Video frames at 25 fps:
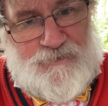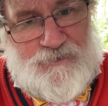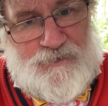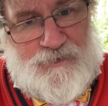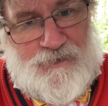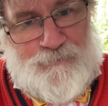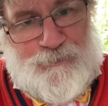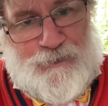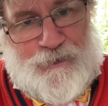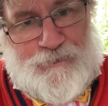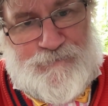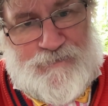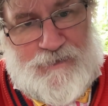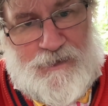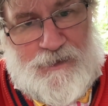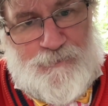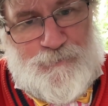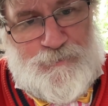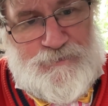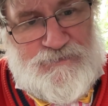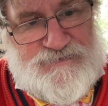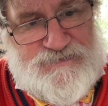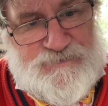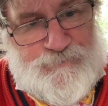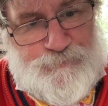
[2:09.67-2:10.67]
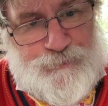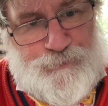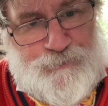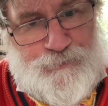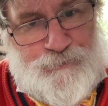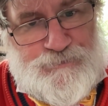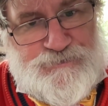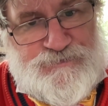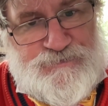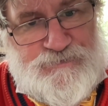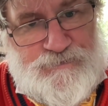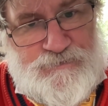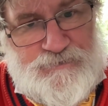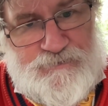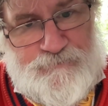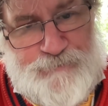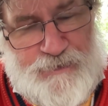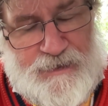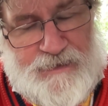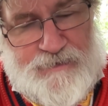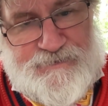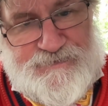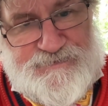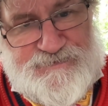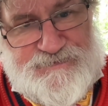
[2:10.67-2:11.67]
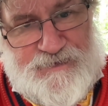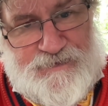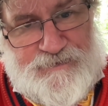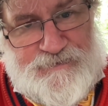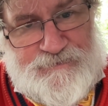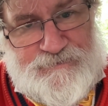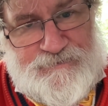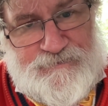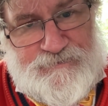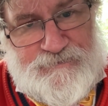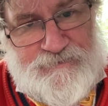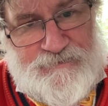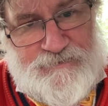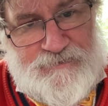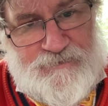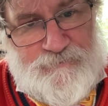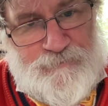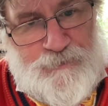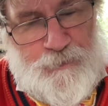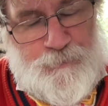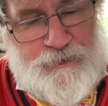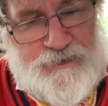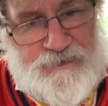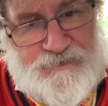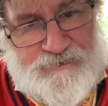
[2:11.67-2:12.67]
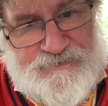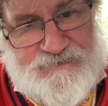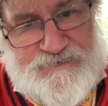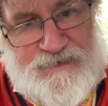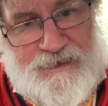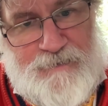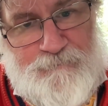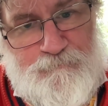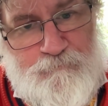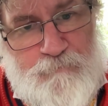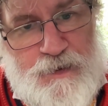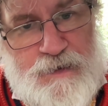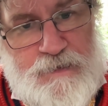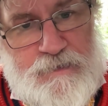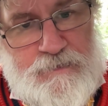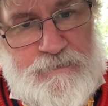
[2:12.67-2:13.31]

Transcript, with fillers: about how we support Palestine, but we condemn